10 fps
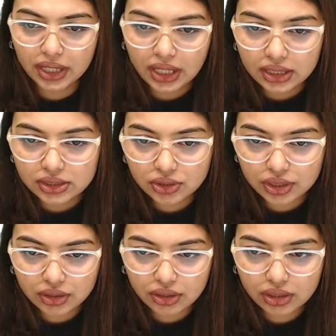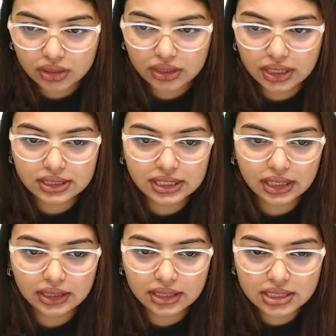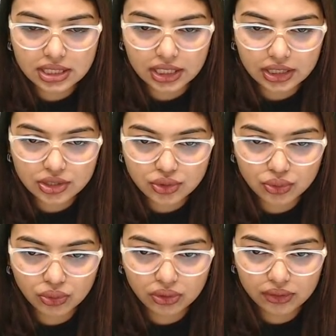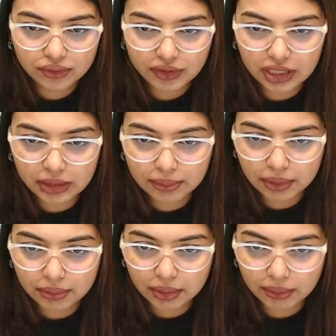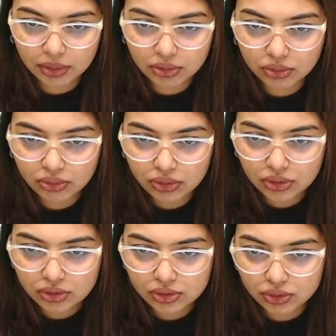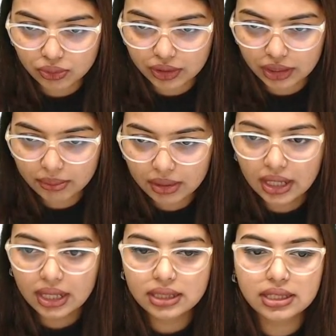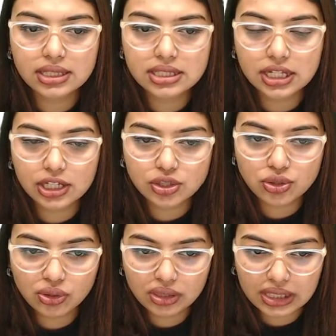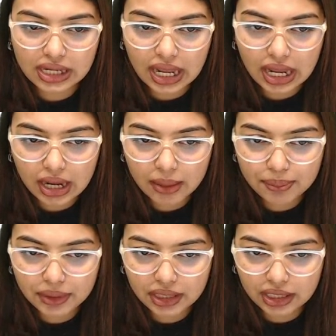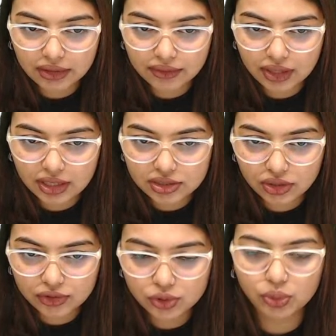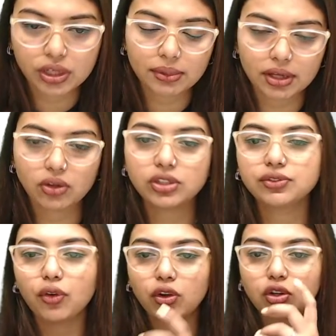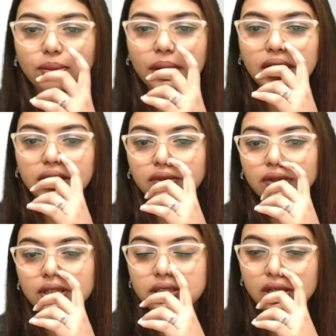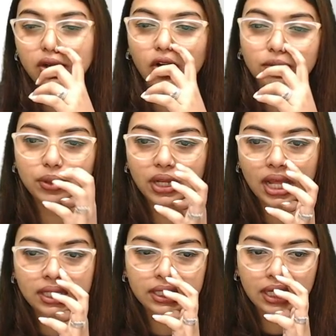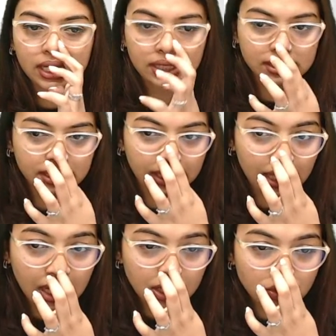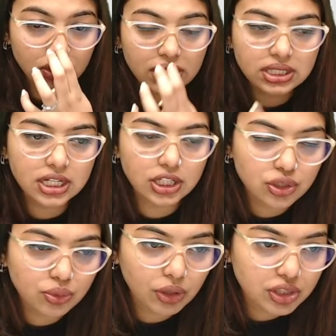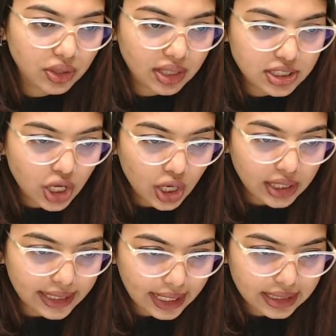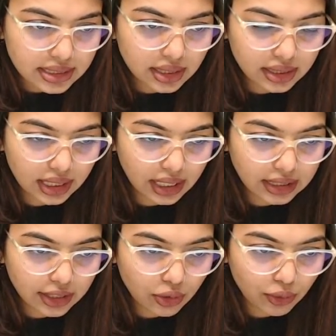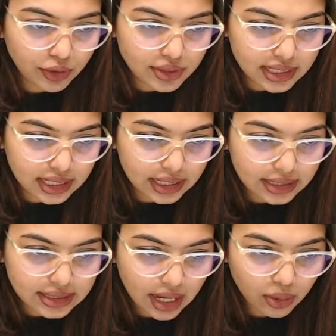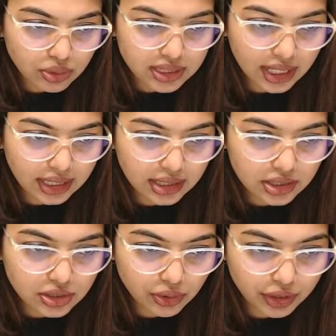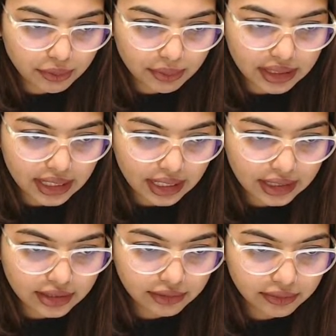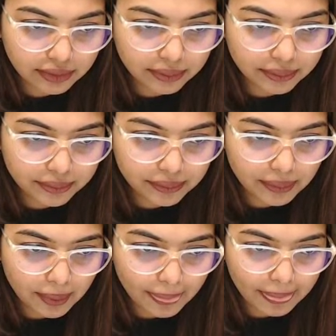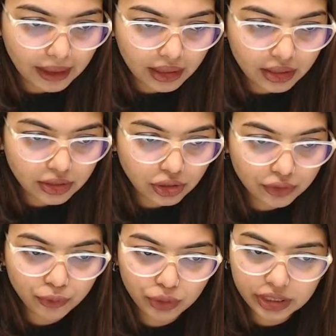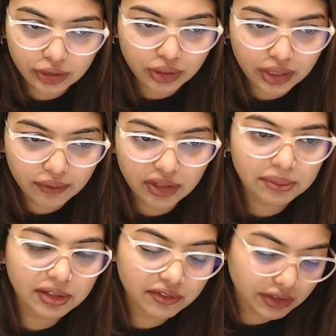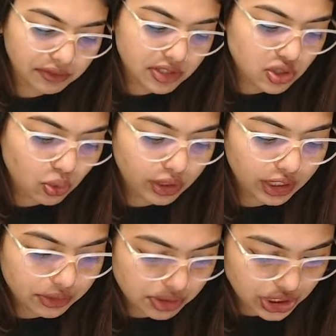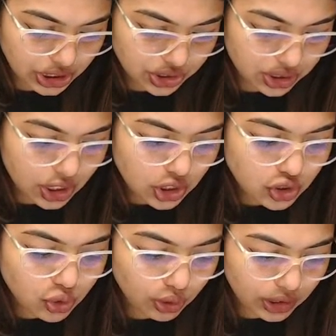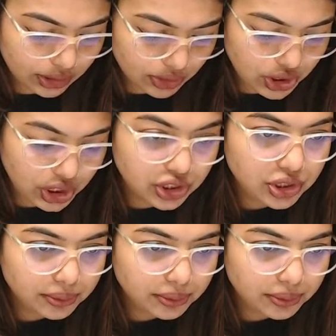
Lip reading: So here let's say this leads to freely permeable to sodium. This leads to rapid influx of sodium ions followed by reversal of polarity at that site. So this leads to what, students? Next thing that you're going to see is outside it is going to be negative. Not fully, okay, one by one, slowly it will change. Slowly it will change.